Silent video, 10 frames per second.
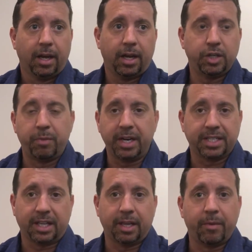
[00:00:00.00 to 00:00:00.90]
His
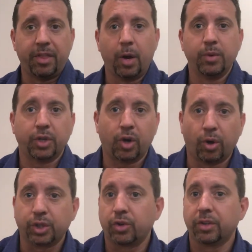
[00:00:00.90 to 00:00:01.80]
biggest dilemma there was a
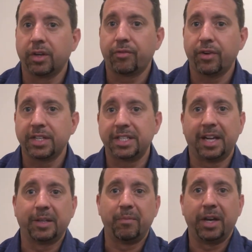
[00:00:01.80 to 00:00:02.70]
cultural difference,
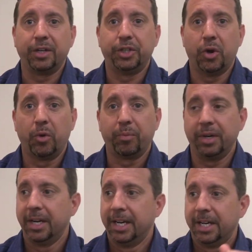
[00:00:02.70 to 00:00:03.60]
not to make a joke,
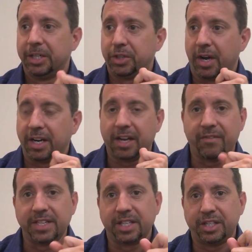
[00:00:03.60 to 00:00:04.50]
but trying to
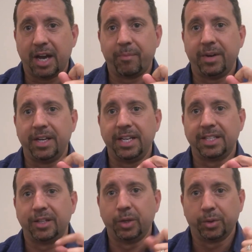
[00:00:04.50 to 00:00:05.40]
convince the
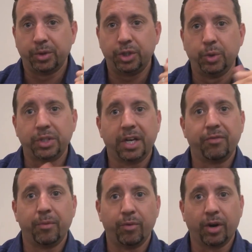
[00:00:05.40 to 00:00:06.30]
Japanese to deal with the Jewish kid
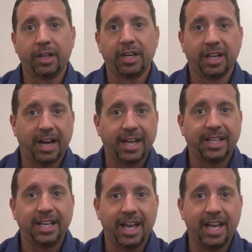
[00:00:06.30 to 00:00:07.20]
from Brooklyn in the
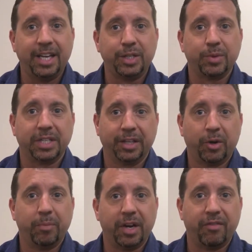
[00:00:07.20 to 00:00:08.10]
1980s was a
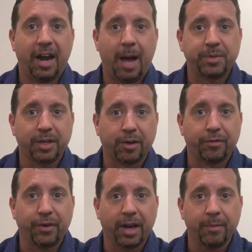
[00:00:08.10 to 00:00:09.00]
little bit of an obstacle
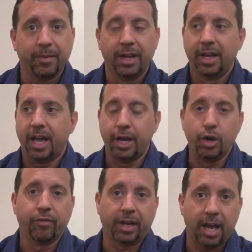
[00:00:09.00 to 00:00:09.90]
for him, and he
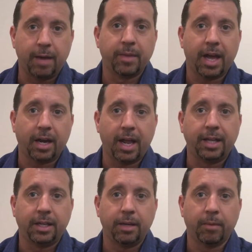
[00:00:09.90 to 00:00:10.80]
overcame that in
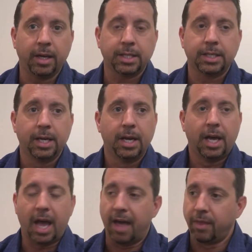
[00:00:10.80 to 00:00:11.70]
18 months.
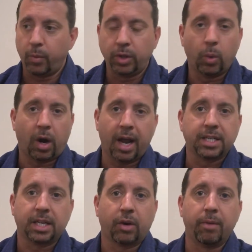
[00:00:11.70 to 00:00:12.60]
And then we do our
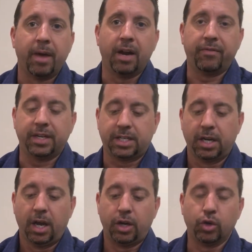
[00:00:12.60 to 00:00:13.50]
ancillary benefits,
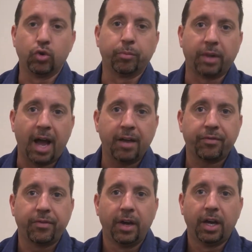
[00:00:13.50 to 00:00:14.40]
your group
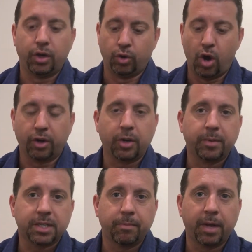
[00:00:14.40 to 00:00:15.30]
life, your long-term
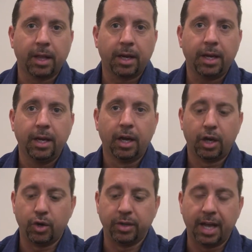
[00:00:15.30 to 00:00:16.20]
disability,
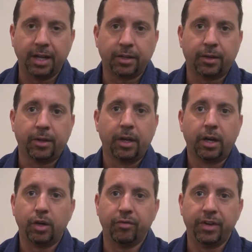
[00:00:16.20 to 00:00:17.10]
your dental,
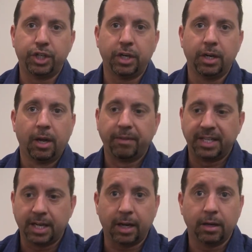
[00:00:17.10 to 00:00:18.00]
your vision.
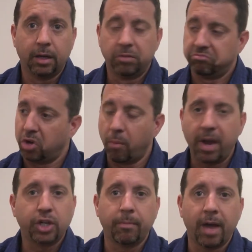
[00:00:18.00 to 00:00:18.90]
That's it. No
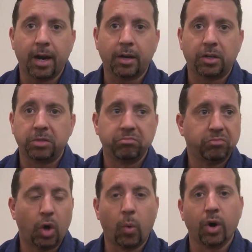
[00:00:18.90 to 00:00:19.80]
major medical,
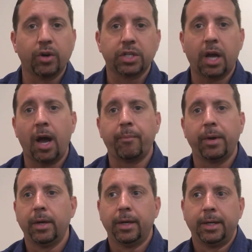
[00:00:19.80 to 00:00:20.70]
no workers' comp,
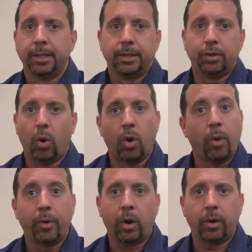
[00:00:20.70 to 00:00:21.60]
no
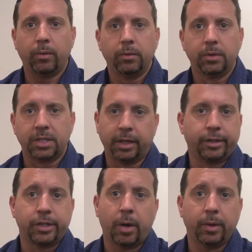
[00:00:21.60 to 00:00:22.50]
home and auto. Stick
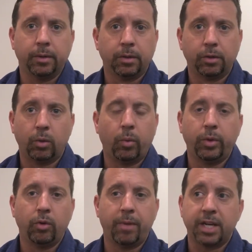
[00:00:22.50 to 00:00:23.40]
to sewing. Do what
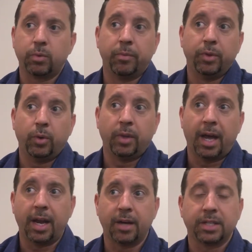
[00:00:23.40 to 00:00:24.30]
we do best. We've been doing
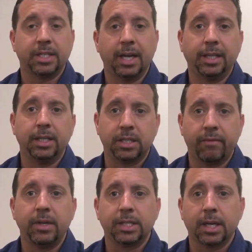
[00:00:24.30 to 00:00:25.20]
that now since
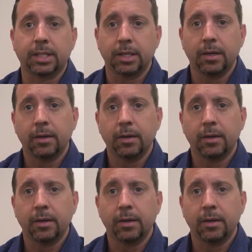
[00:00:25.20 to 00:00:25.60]
1976.